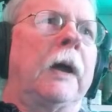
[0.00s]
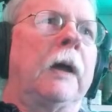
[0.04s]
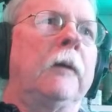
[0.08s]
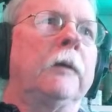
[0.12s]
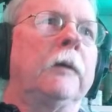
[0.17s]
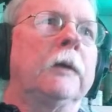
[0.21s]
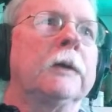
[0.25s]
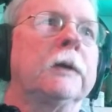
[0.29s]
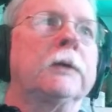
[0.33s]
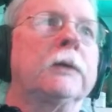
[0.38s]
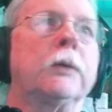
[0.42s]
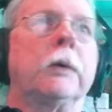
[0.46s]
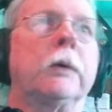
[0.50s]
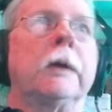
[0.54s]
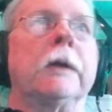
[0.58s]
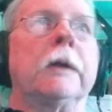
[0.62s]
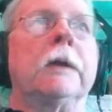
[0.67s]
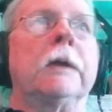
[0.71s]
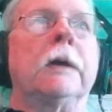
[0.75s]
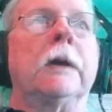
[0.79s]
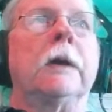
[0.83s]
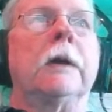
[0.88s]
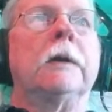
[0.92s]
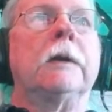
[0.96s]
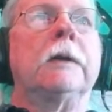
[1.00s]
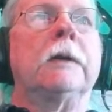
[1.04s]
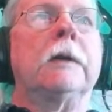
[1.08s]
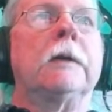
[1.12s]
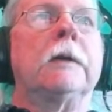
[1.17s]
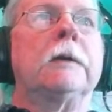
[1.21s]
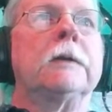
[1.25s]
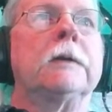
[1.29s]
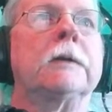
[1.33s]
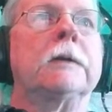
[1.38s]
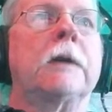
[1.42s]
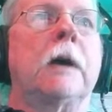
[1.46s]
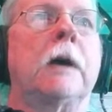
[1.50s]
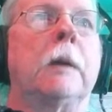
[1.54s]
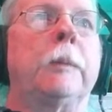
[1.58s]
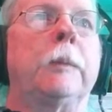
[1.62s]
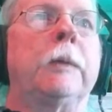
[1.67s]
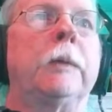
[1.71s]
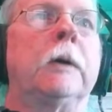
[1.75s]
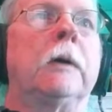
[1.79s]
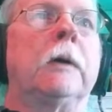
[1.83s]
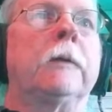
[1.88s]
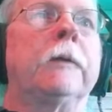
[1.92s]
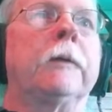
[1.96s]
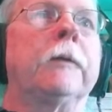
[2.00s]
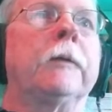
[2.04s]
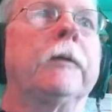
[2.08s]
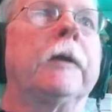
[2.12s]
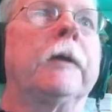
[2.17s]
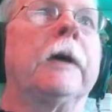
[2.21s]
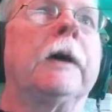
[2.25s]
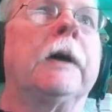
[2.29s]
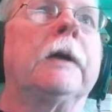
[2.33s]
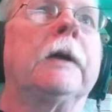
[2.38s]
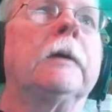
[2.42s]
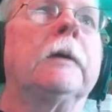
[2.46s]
this one. I think I can just copy it off of that.